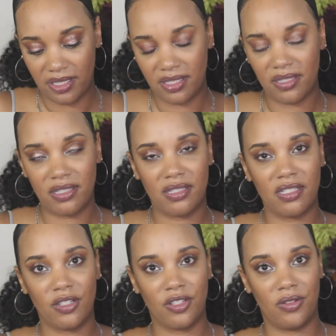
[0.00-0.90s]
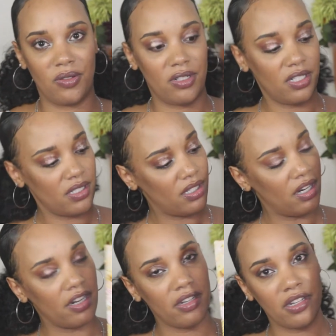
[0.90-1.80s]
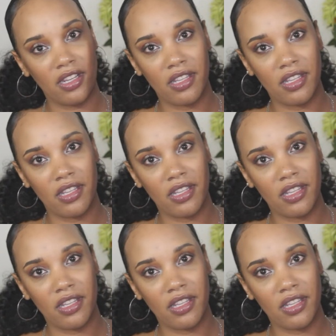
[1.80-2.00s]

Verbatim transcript: This is such a gorgeous carton.